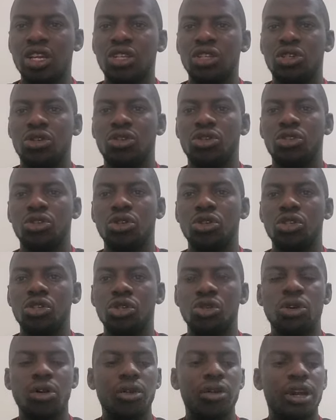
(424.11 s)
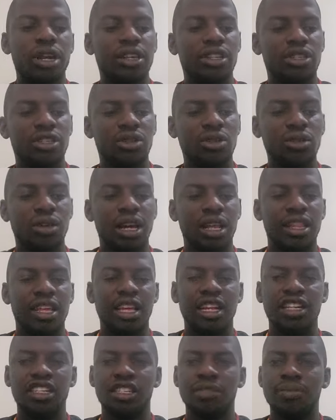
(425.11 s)
So you should always look at
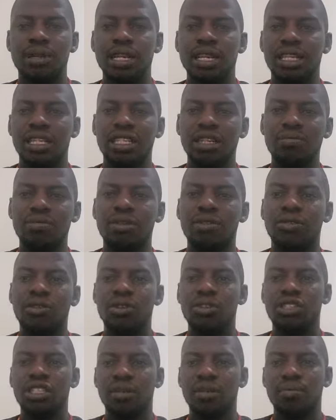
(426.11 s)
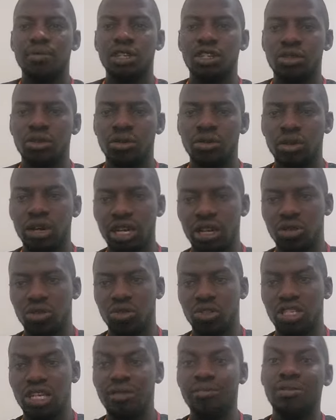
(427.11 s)
the eligibility before you submit your grant,
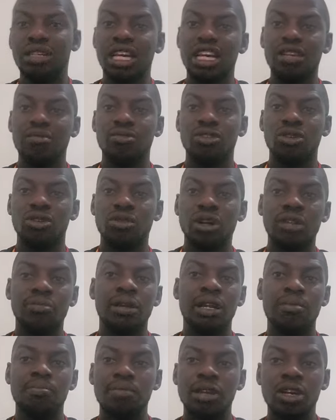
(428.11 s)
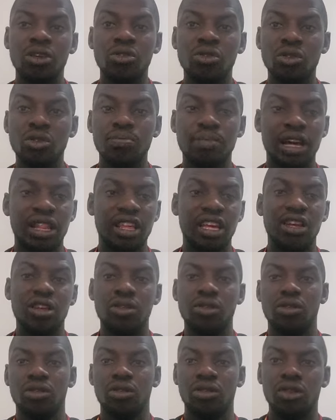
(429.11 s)
because sometimes your grant might be good, but
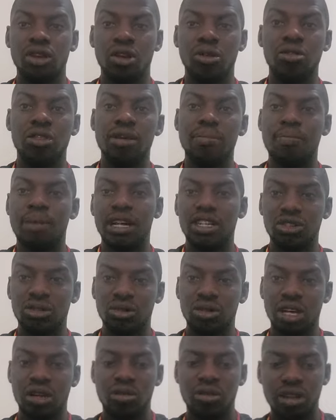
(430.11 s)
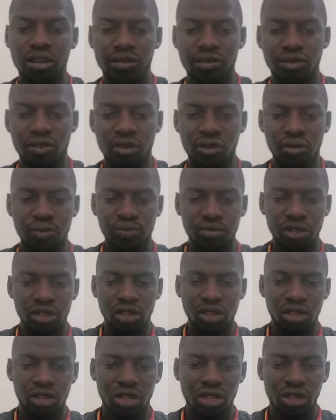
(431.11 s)
then you are not the person they are looking for.
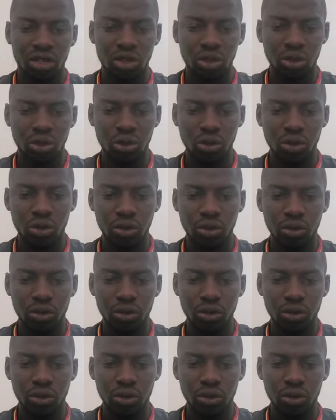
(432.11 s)
Two,